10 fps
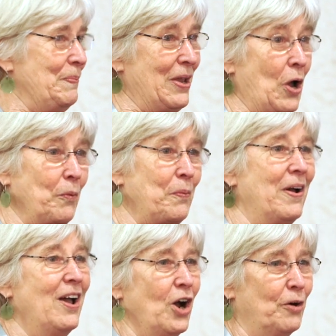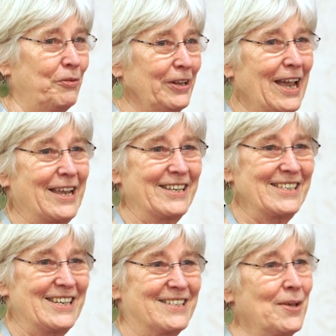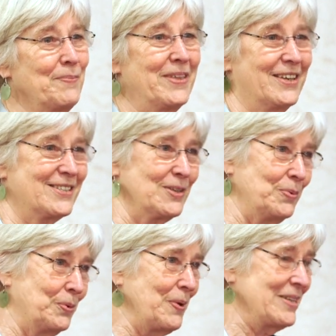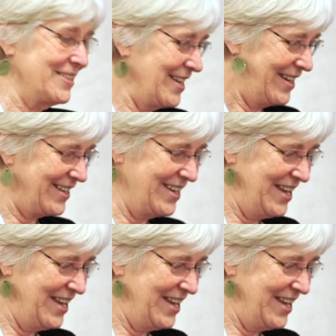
be. Hope, hopefully I can say some things that will resonate.